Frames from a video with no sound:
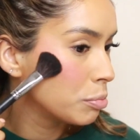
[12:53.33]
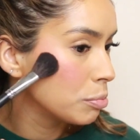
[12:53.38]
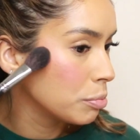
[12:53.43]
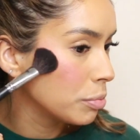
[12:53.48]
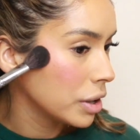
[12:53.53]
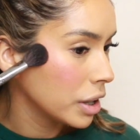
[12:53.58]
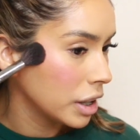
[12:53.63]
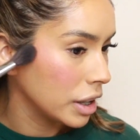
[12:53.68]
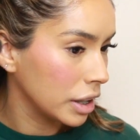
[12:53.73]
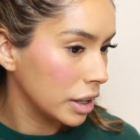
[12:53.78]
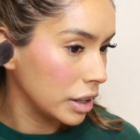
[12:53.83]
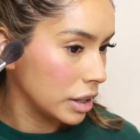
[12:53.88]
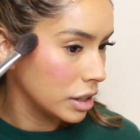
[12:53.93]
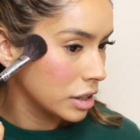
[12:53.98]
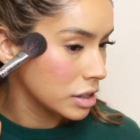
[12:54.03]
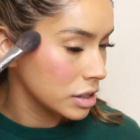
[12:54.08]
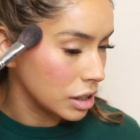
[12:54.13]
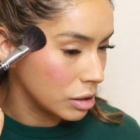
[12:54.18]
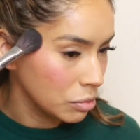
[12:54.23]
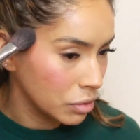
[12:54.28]

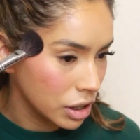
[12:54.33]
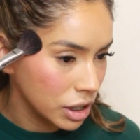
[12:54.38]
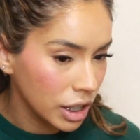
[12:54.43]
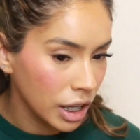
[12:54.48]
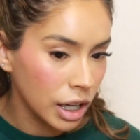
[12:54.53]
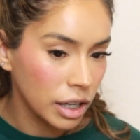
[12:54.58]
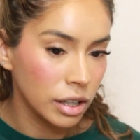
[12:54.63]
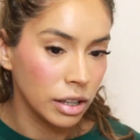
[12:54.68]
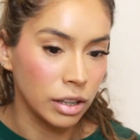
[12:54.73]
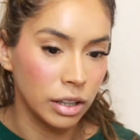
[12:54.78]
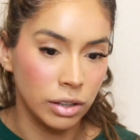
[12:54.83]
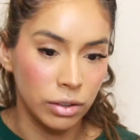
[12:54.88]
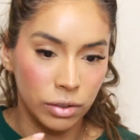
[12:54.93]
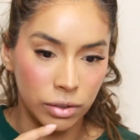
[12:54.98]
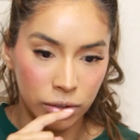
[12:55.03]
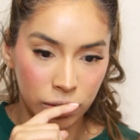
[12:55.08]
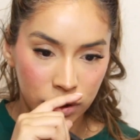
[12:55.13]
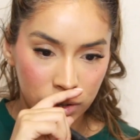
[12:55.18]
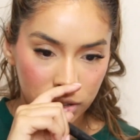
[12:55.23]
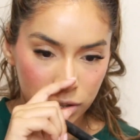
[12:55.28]
but I'm going to add a
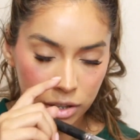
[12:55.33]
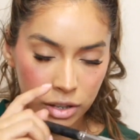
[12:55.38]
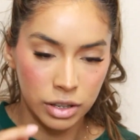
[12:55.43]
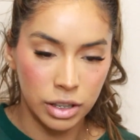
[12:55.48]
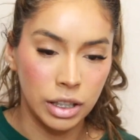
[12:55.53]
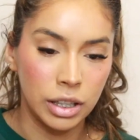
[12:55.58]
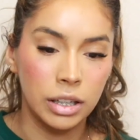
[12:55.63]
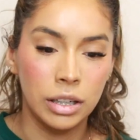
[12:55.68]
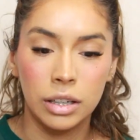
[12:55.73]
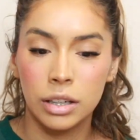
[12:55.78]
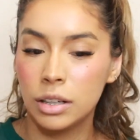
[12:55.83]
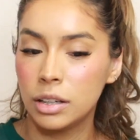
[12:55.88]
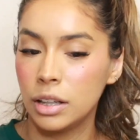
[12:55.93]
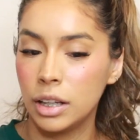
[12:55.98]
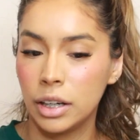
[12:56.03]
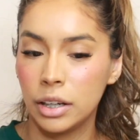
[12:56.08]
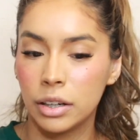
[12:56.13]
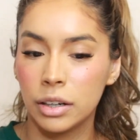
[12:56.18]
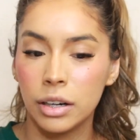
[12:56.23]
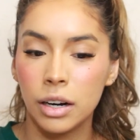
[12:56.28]
little thin
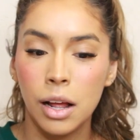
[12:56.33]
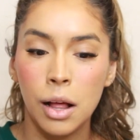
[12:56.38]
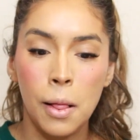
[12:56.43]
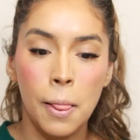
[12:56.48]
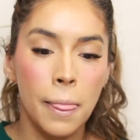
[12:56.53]
layer.